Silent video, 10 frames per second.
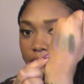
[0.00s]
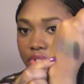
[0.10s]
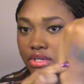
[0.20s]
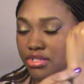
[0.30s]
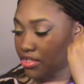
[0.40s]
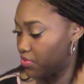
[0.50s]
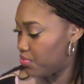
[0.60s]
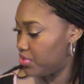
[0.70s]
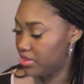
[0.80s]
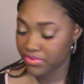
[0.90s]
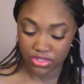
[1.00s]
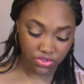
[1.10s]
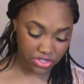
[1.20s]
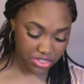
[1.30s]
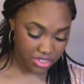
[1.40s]
but those are some really,
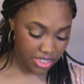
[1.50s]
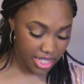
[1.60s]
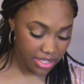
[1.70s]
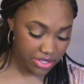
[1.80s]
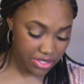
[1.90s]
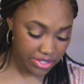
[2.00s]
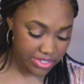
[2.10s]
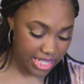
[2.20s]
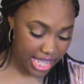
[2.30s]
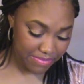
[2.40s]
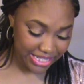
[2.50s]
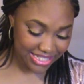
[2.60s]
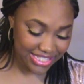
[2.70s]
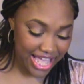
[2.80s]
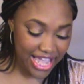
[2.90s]
really gorgeous colors. I'm
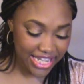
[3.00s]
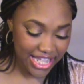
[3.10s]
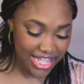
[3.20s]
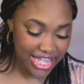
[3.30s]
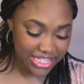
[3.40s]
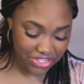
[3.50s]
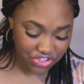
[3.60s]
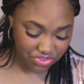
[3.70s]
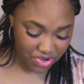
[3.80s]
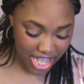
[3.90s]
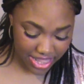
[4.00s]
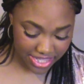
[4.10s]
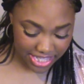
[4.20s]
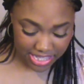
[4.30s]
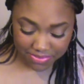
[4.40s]
excited to
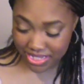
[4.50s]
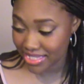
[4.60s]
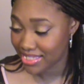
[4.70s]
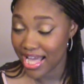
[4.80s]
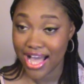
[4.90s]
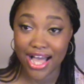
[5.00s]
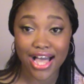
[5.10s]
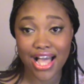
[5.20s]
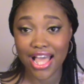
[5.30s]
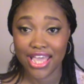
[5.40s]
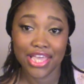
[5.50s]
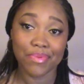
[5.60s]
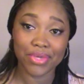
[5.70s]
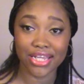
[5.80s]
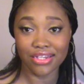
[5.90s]
try them because I
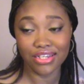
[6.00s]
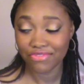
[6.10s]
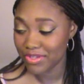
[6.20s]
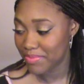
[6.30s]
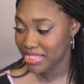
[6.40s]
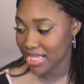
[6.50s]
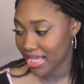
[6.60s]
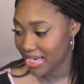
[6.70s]
am in love with me some